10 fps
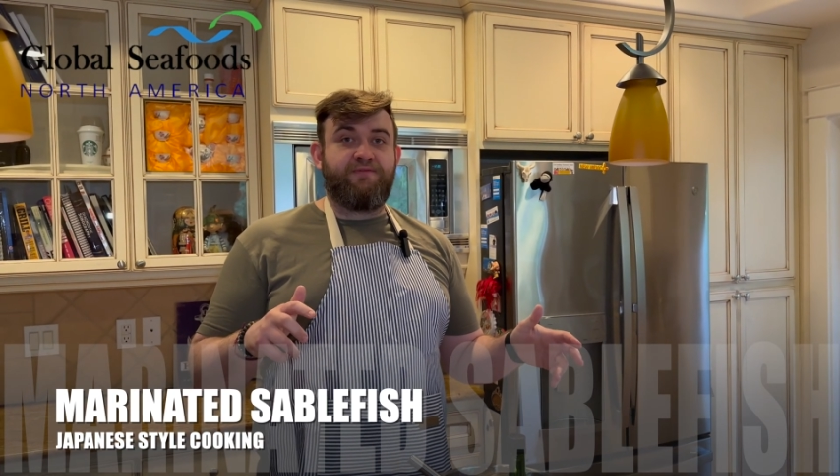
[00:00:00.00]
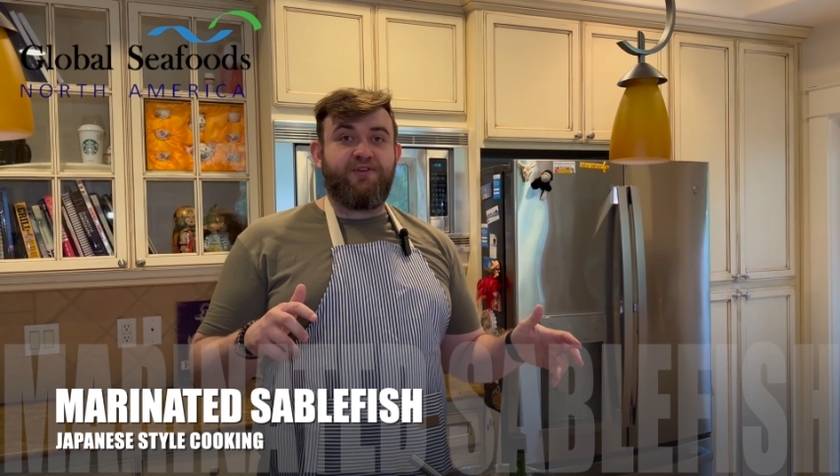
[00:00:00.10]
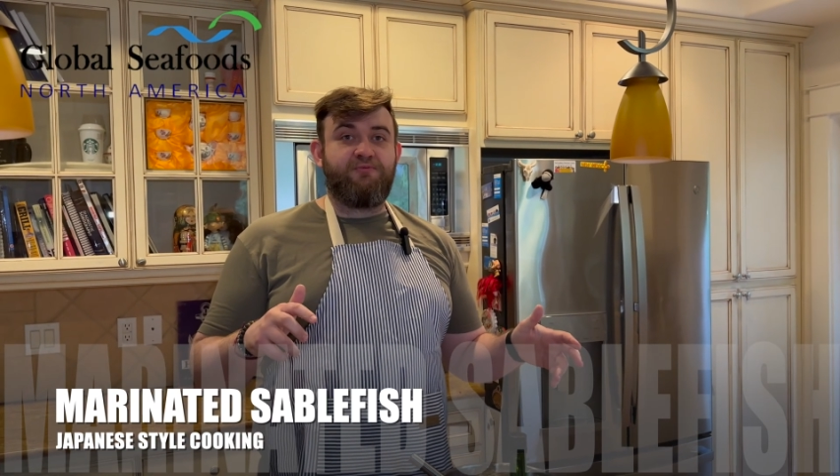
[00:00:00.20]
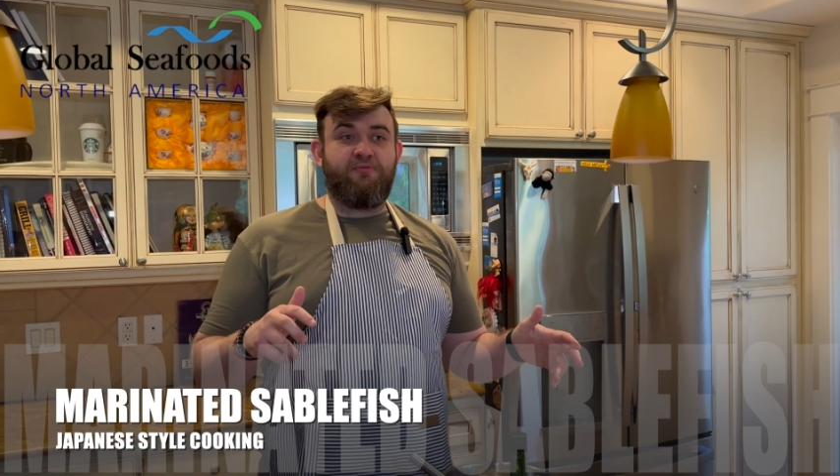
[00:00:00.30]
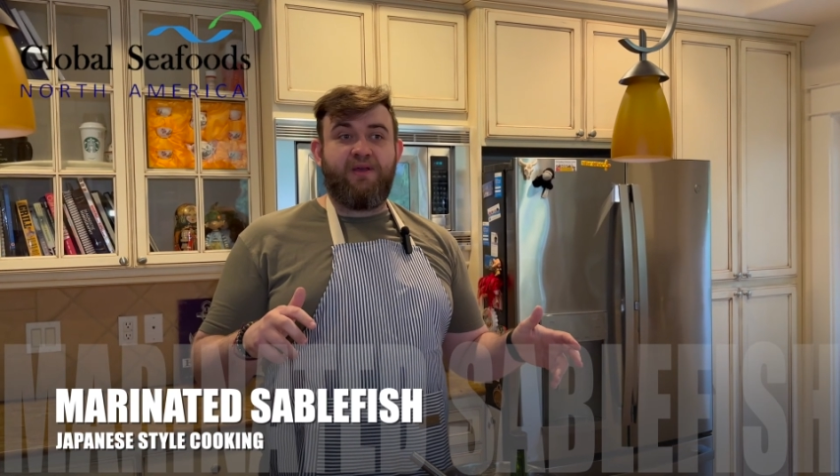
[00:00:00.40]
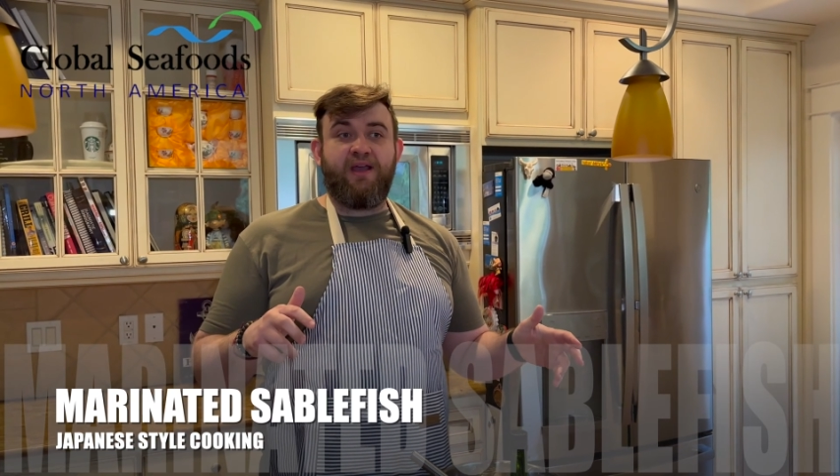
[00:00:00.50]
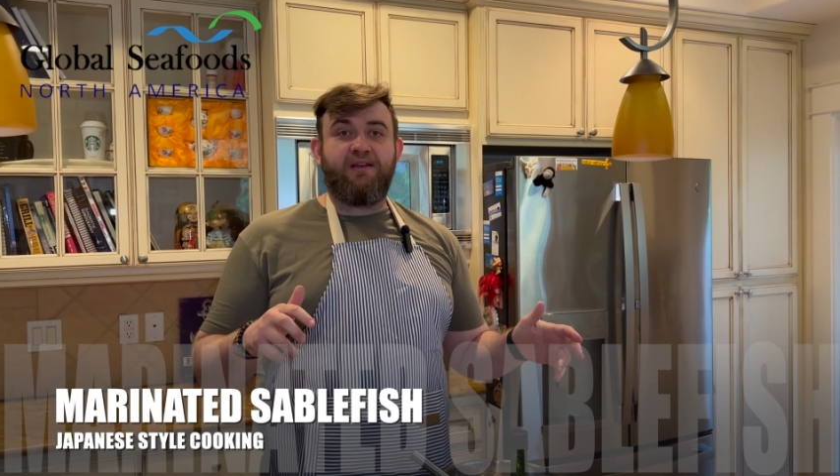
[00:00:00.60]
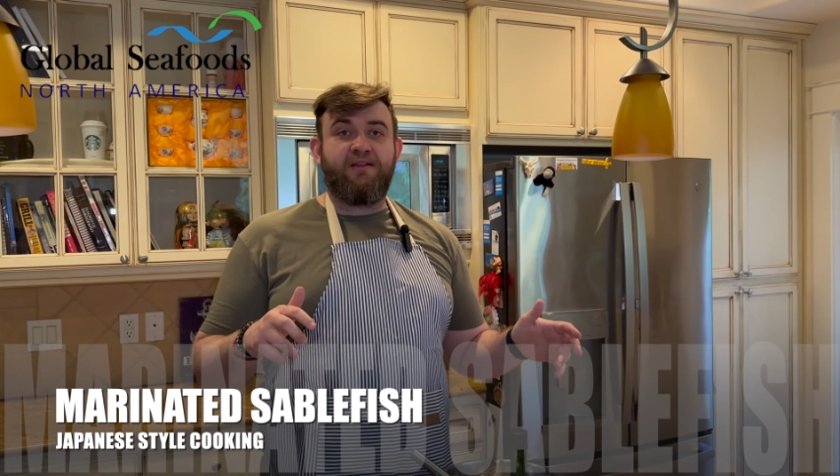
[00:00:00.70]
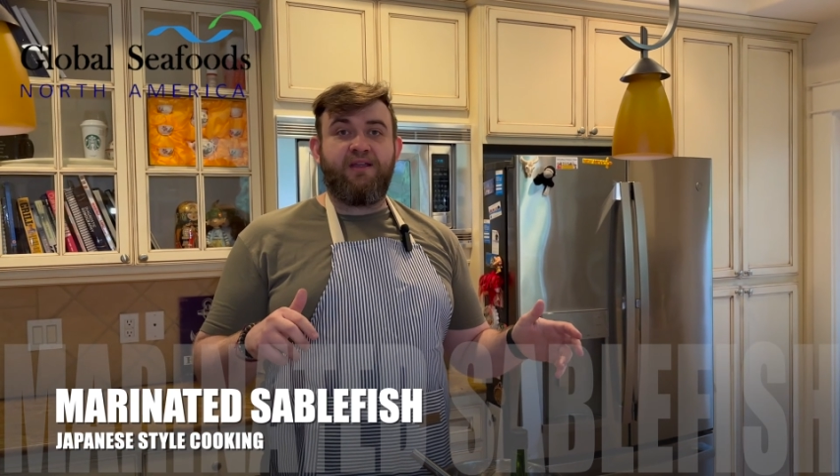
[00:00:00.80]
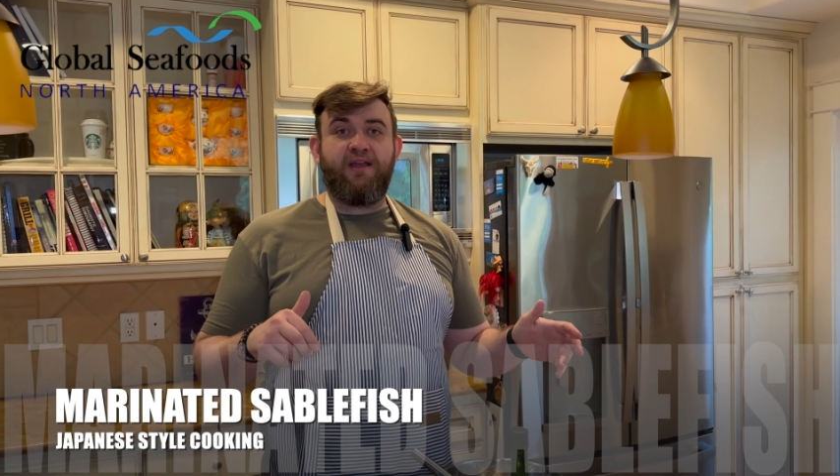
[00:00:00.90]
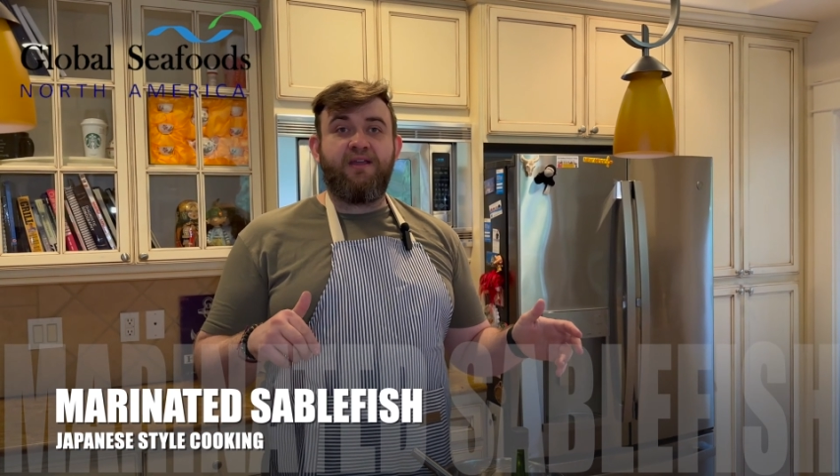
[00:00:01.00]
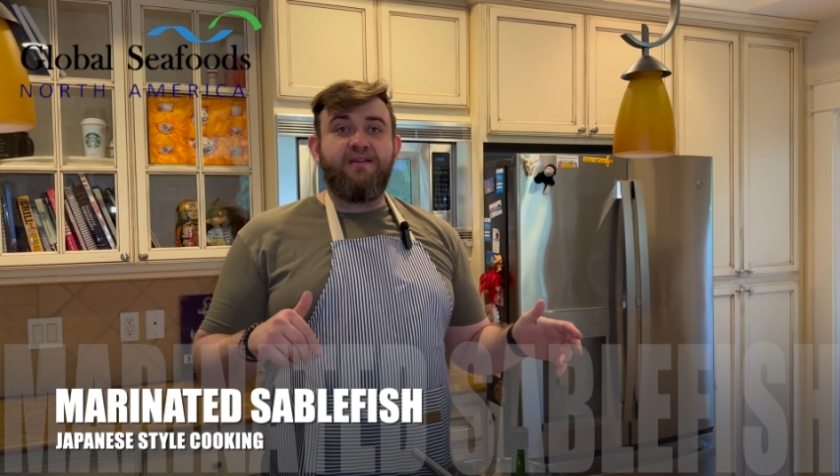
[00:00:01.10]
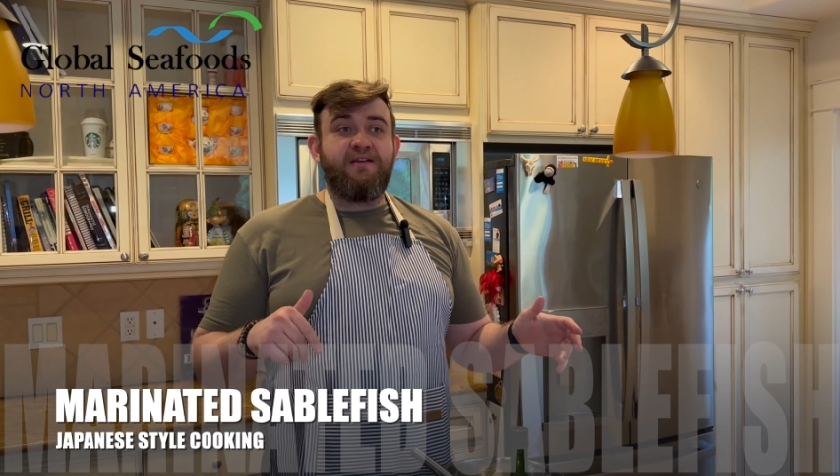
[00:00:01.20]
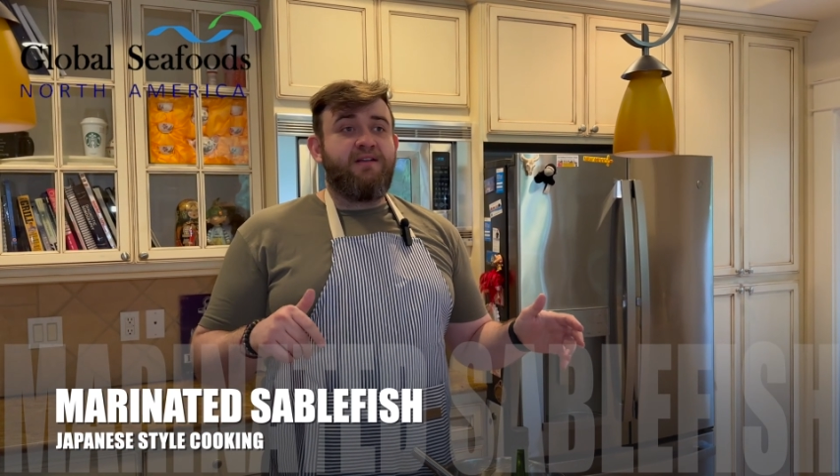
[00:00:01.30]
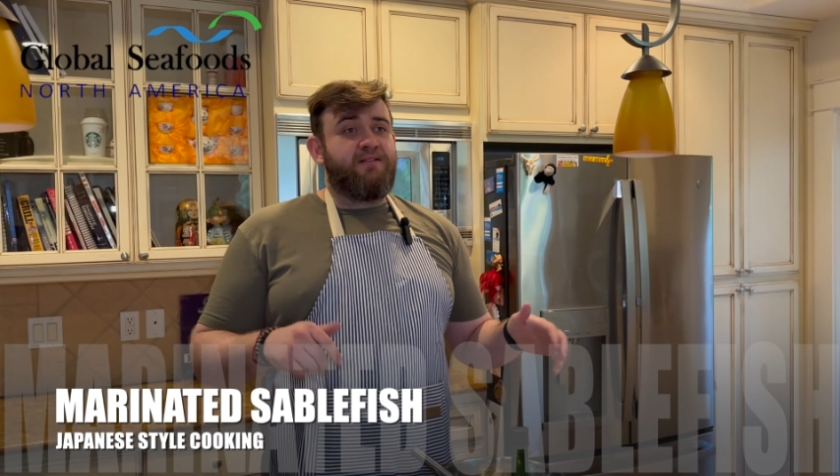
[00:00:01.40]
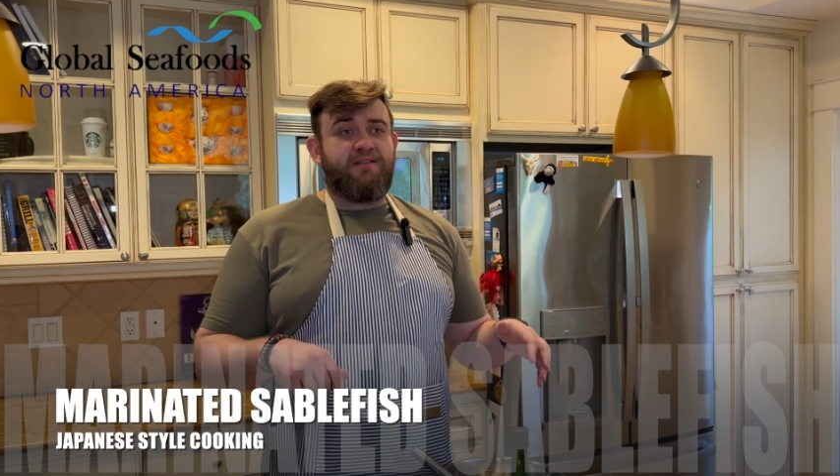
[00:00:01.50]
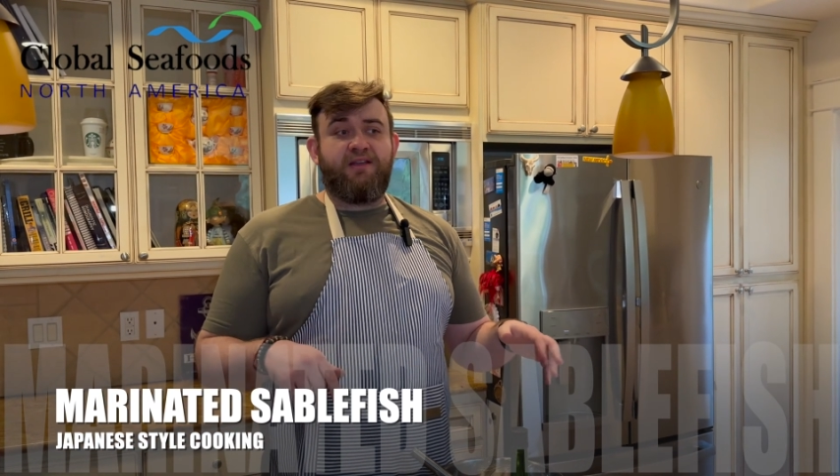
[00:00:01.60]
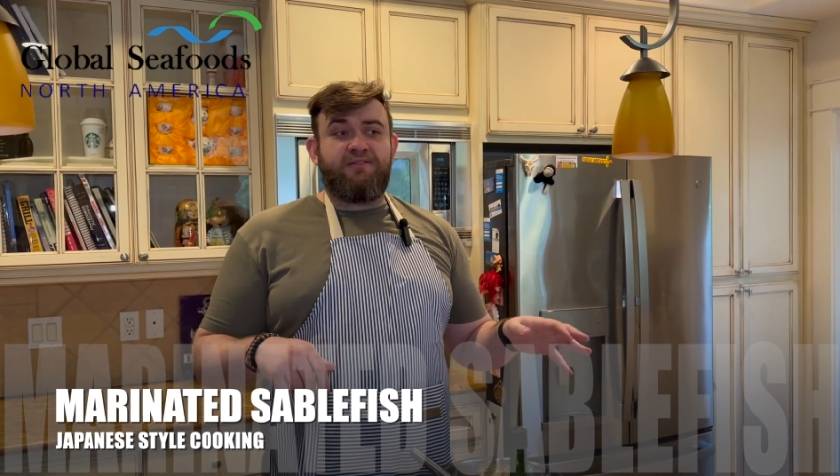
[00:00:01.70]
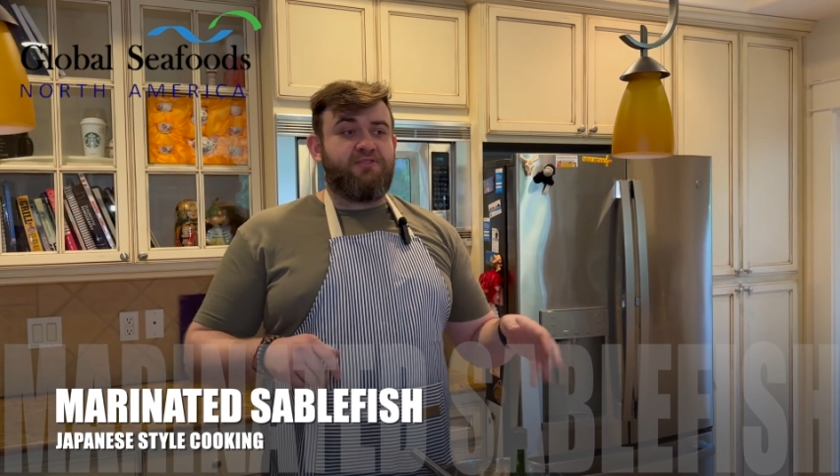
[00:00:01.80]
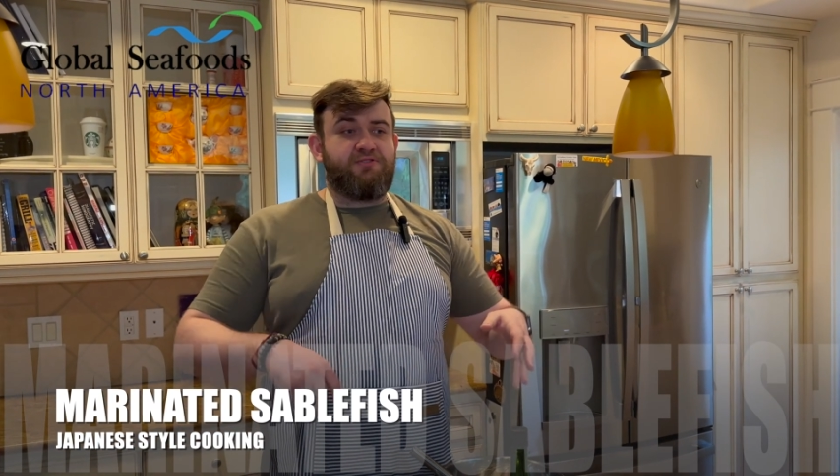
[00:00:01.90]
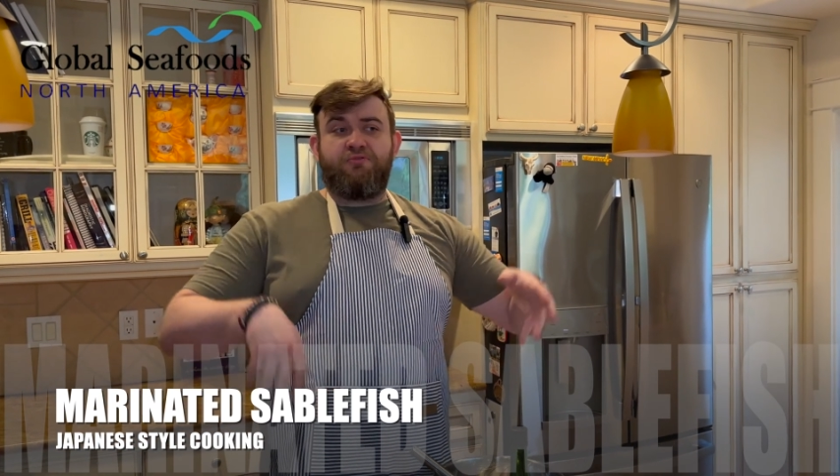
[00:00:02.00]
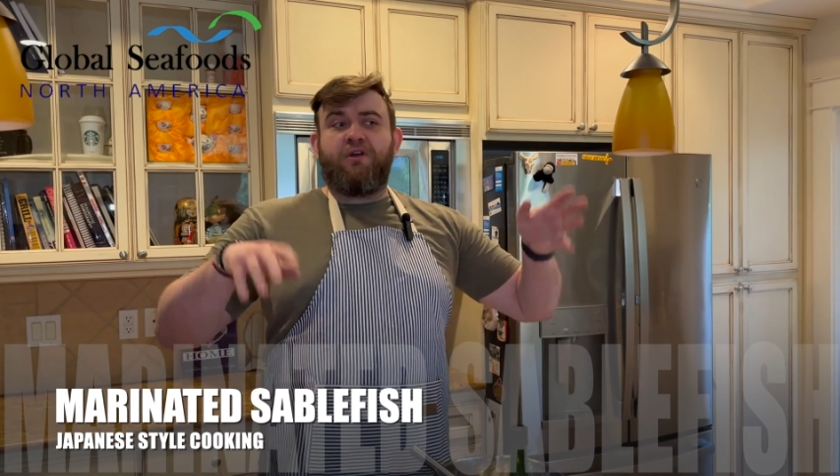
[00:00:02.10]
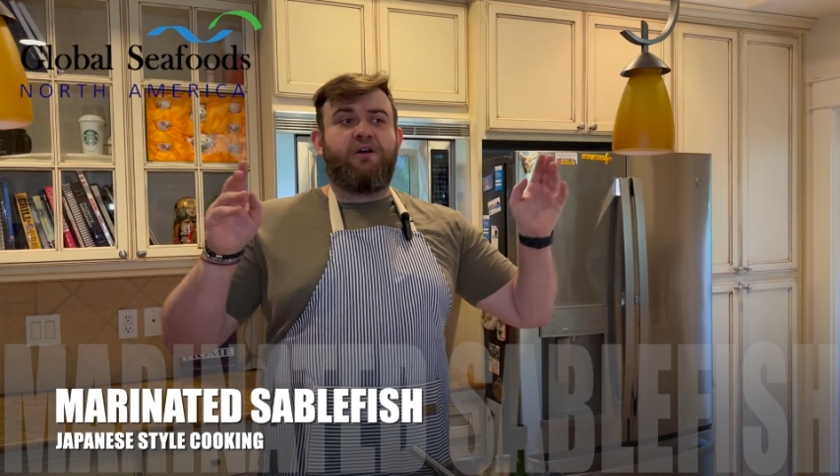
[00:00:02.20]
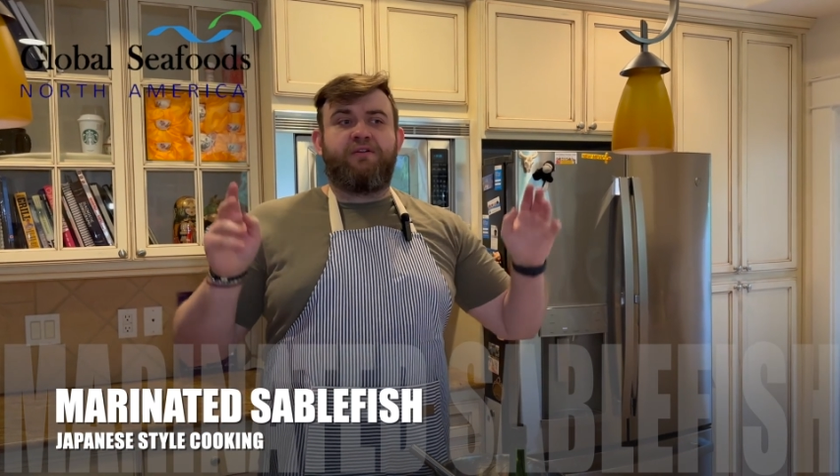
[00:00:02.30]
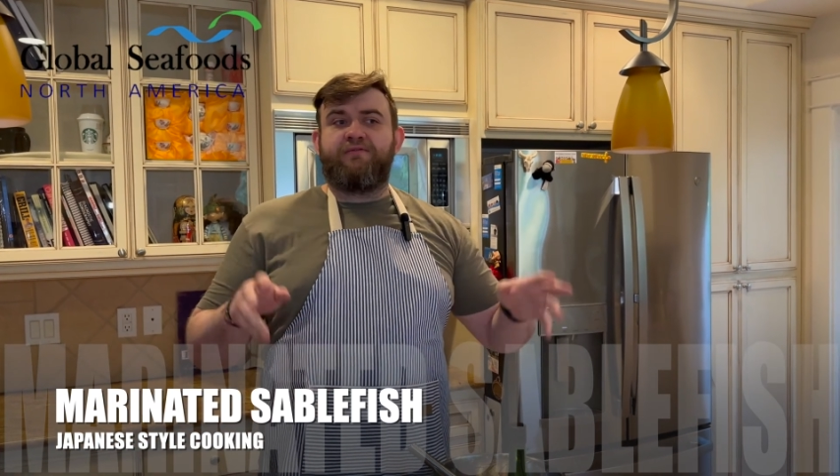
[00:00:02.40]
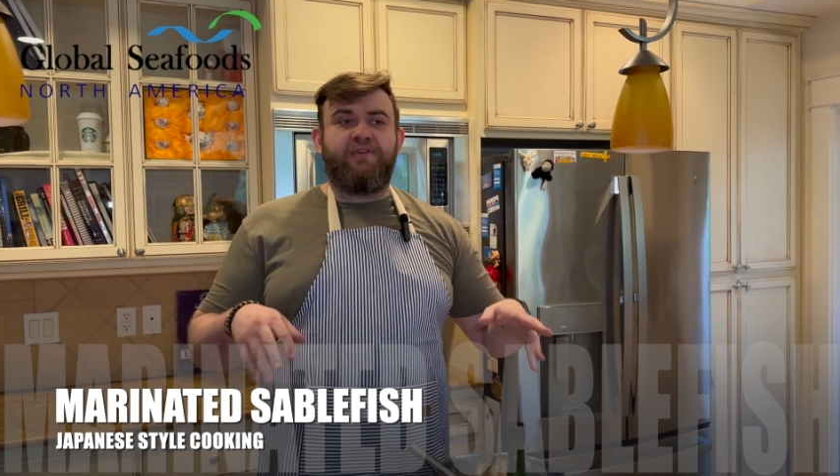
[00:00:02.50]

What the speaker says: fishermen back in the day, they just knew cod.